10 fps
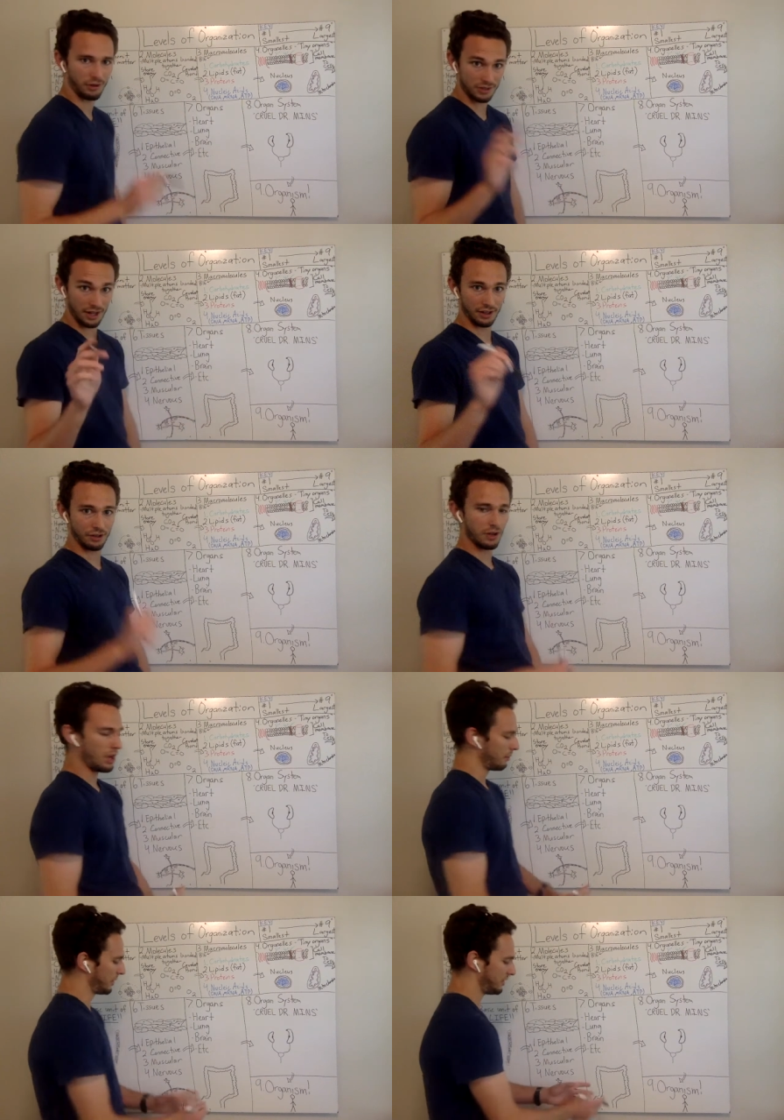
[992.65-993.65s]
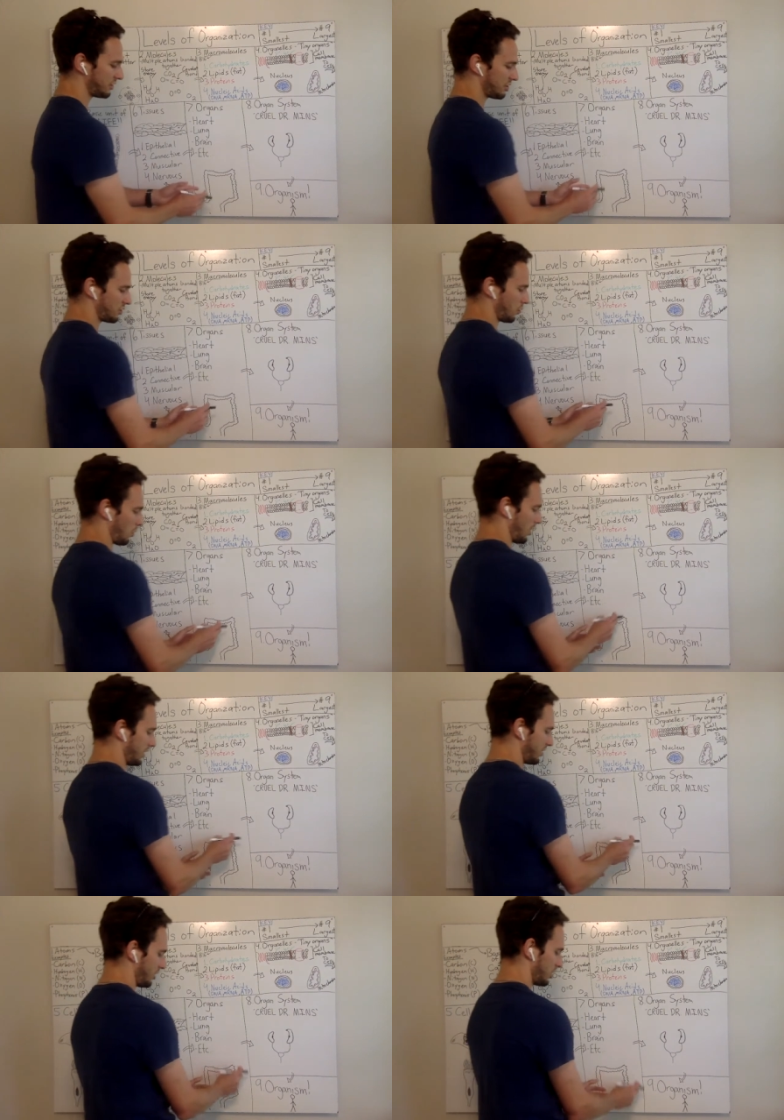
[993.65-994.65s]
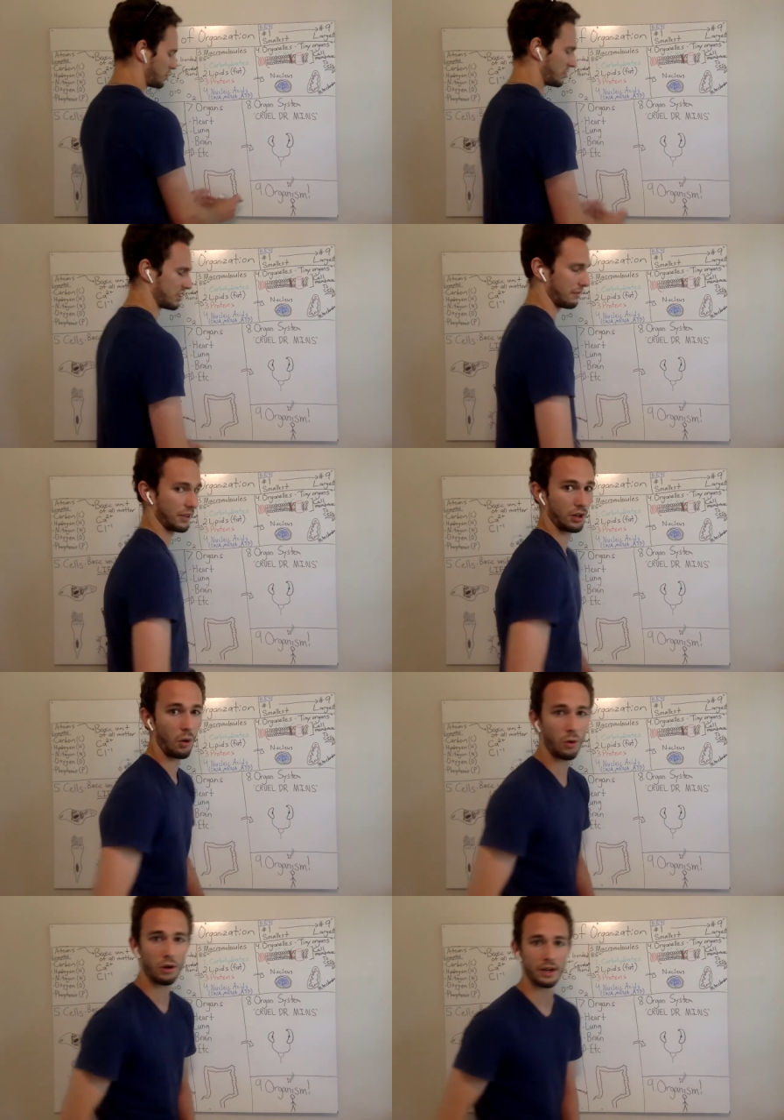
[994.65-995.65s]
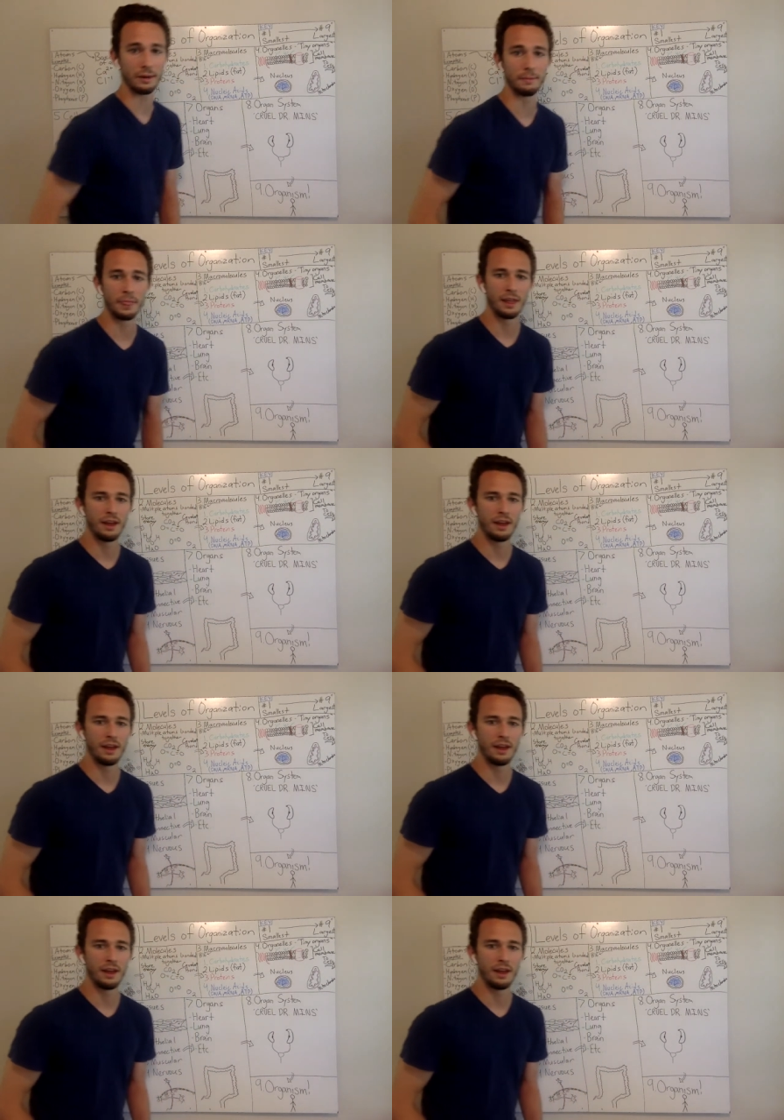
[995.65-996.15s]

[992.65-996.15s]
I won't tell you, but this is one specific organ